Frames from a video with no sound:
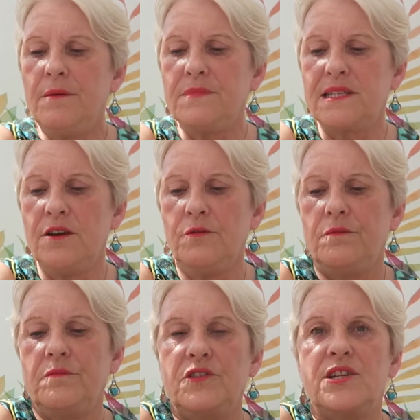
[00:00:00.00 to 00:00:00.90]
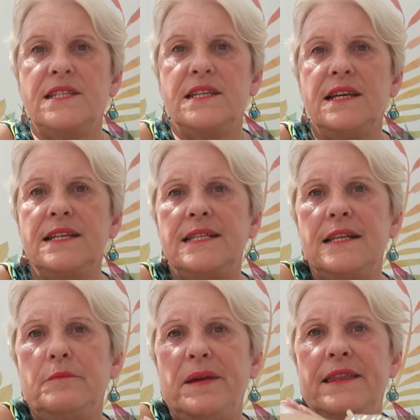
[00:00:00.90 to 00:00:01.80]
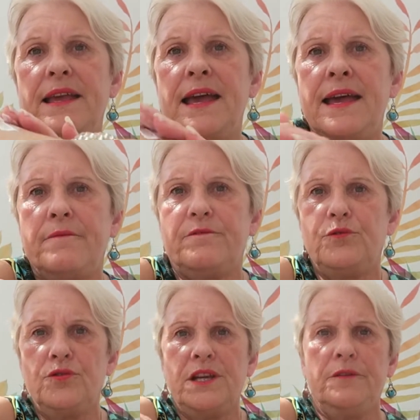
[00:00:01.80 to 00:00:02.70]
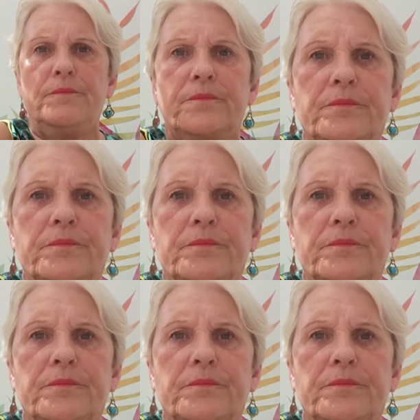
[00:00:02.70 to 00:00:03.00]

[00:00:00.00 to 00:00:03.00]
So just a nice little bit there for you.